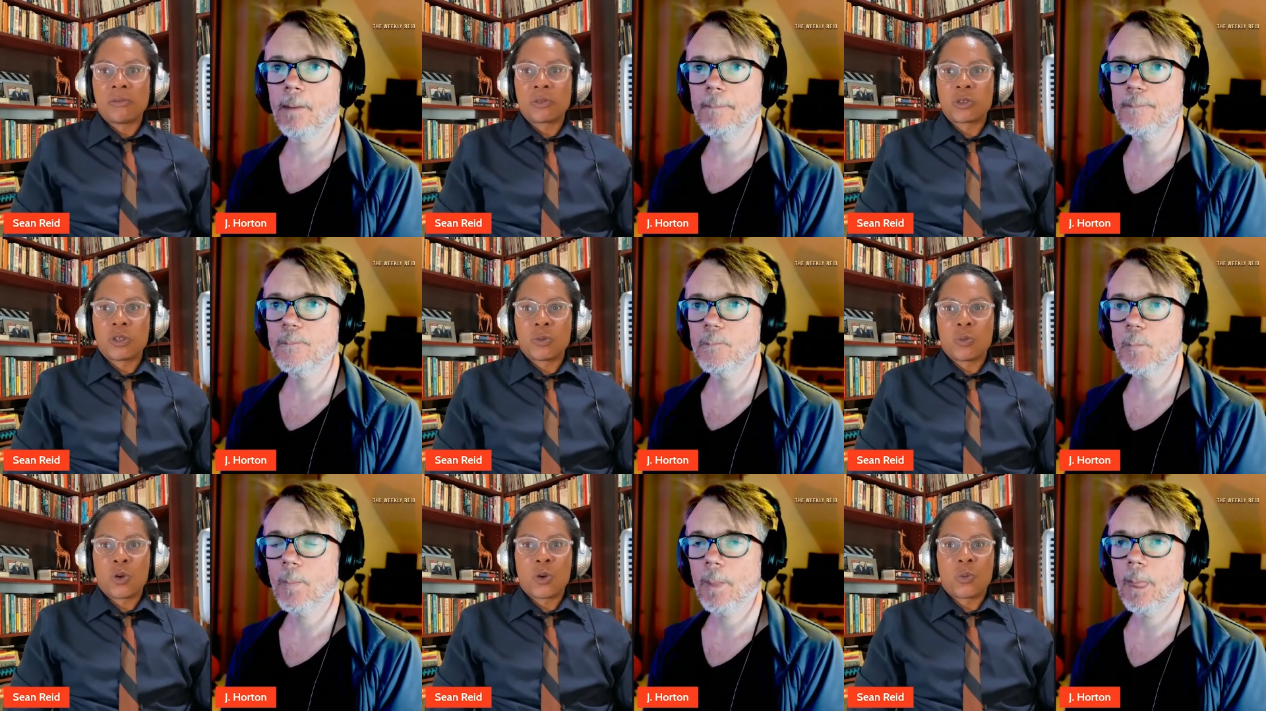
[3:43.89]
Speaker 1: to the
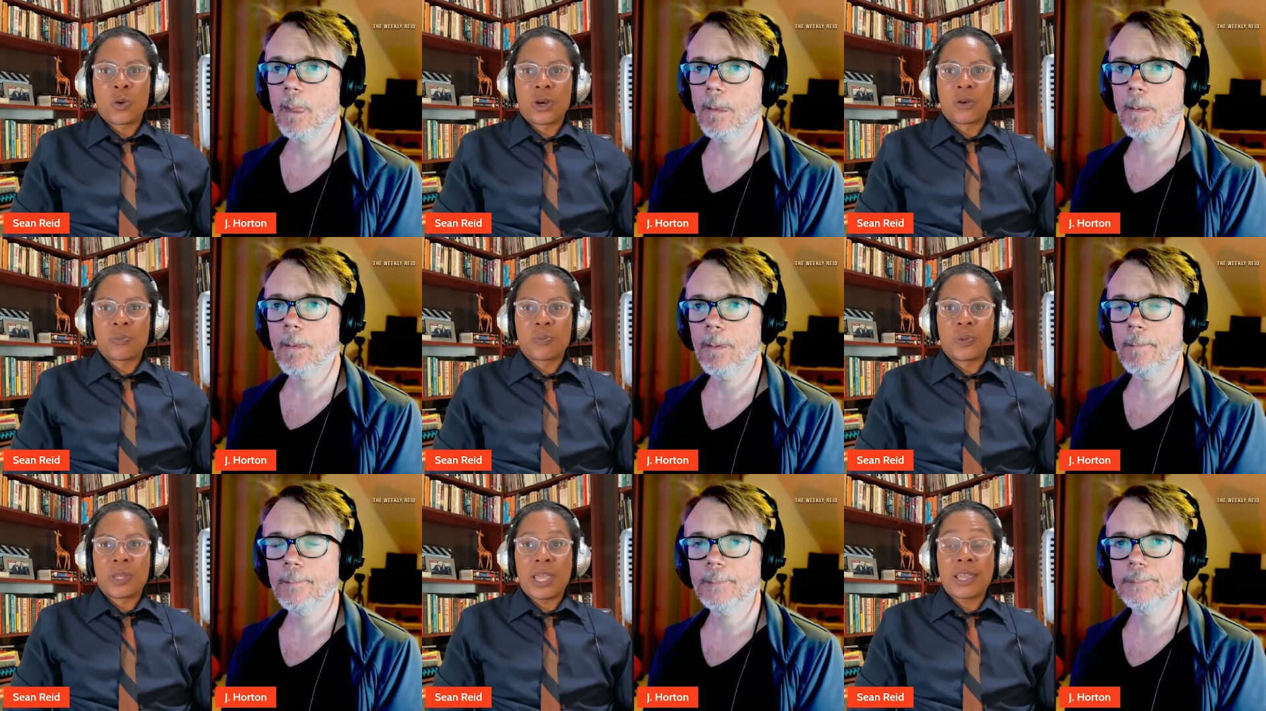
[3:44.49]
point where
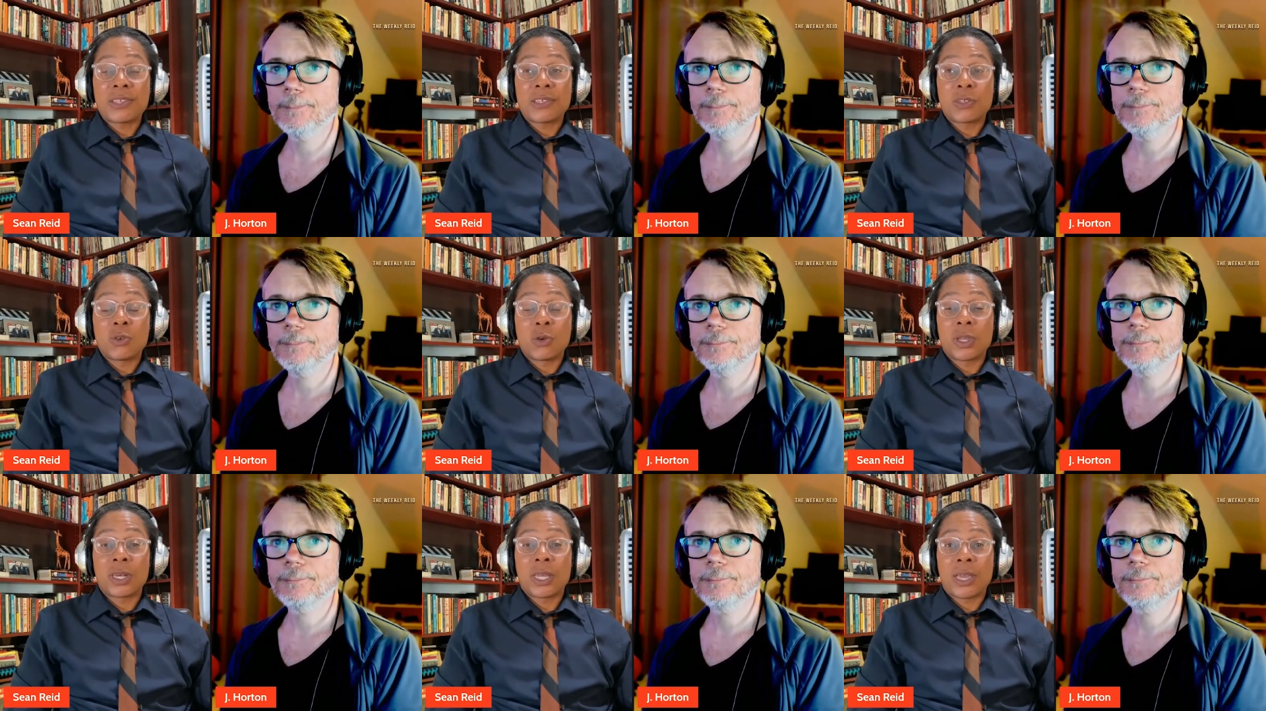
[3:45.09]
yes you
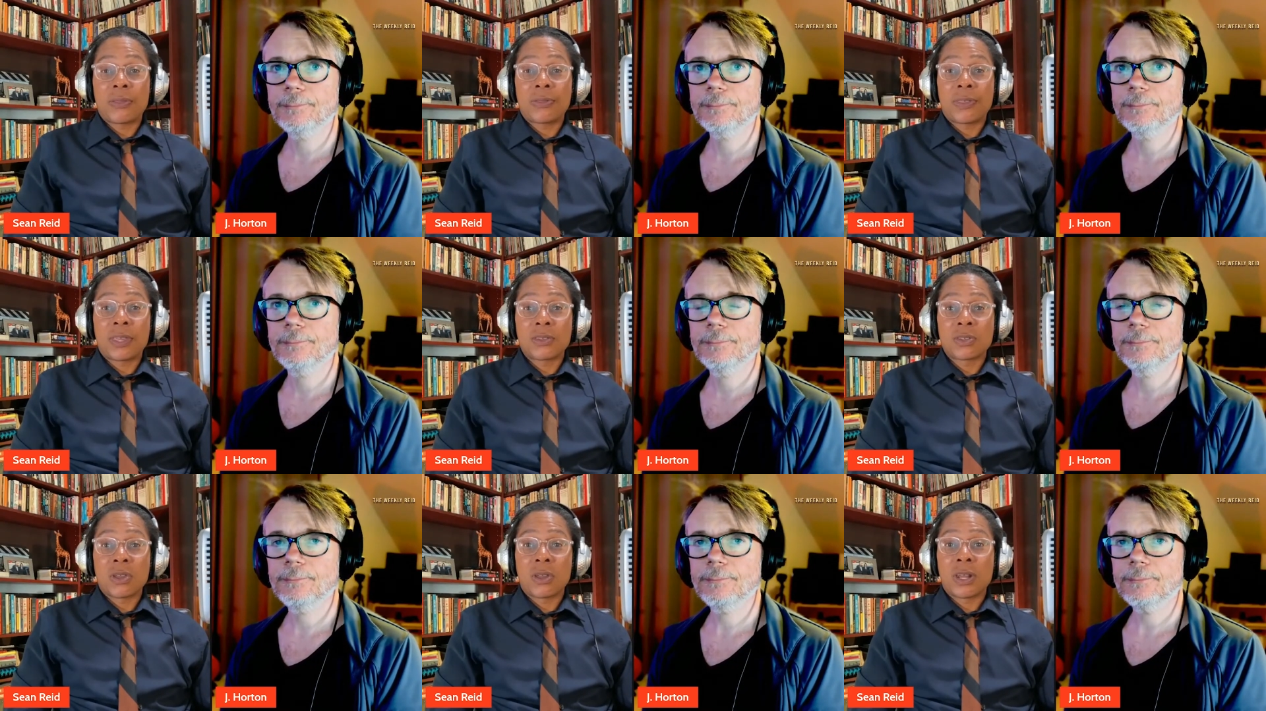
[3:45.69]
can get
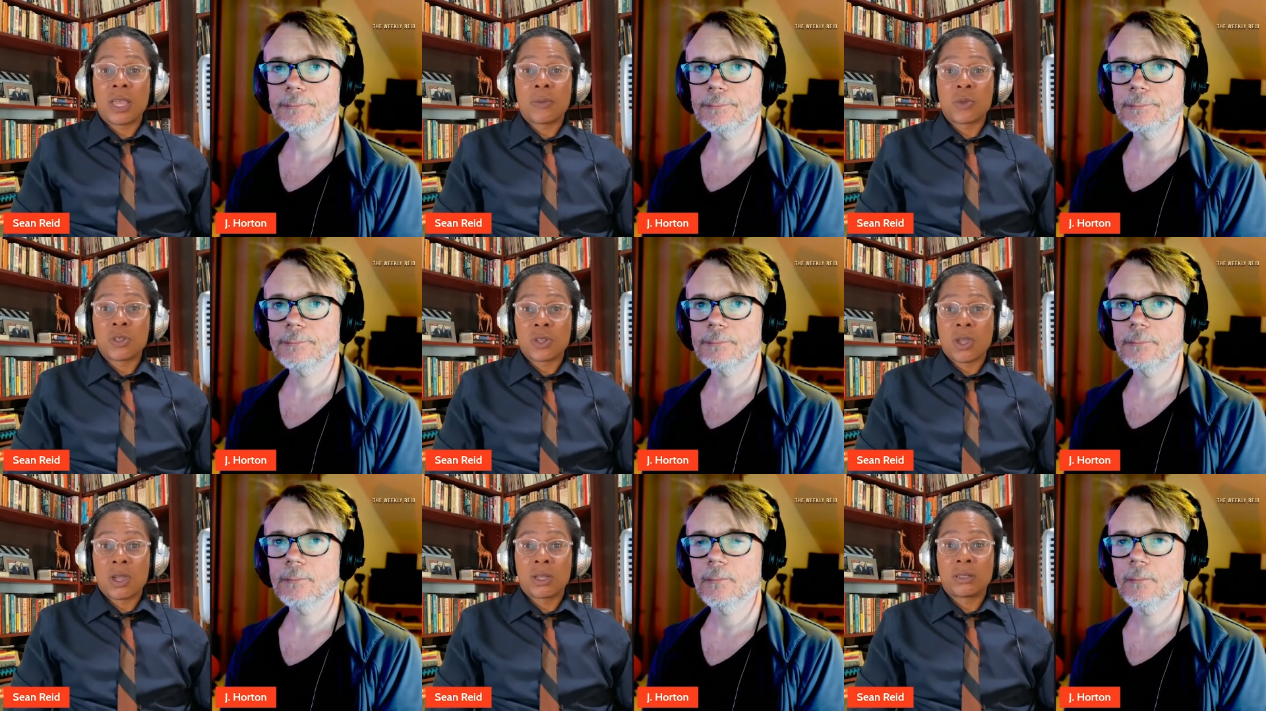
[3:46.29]
things on
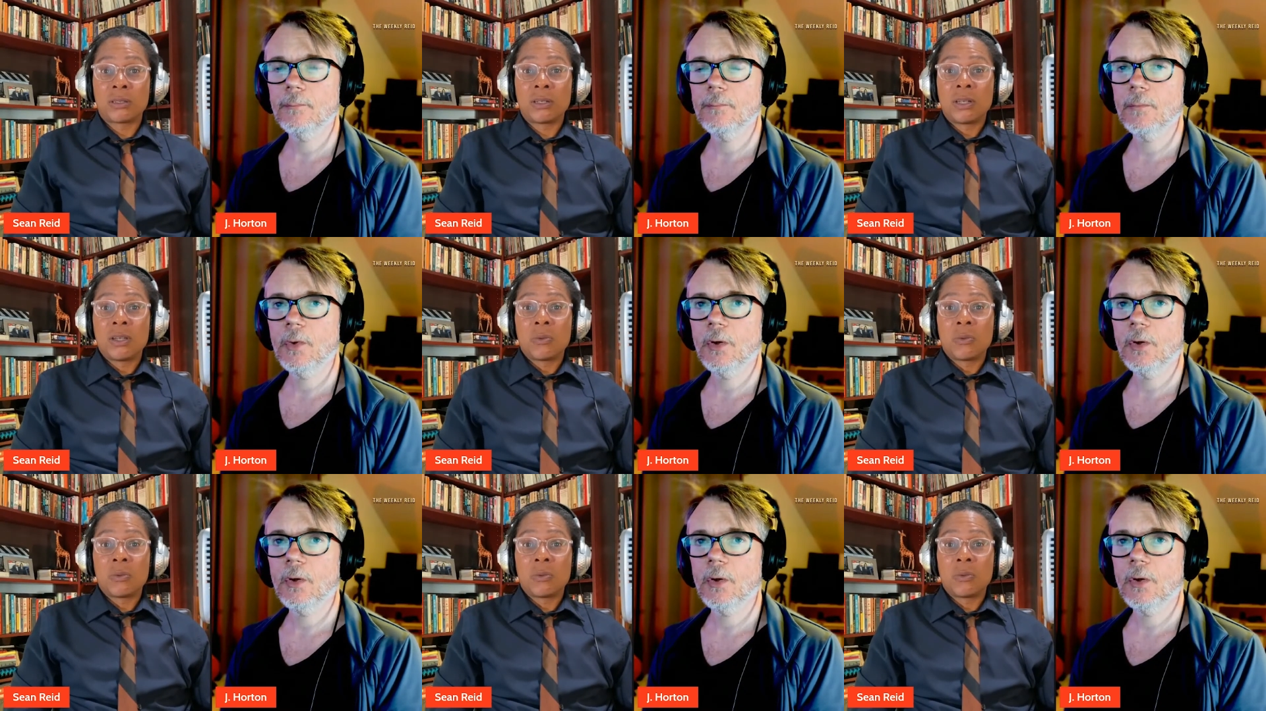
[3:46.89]
amazon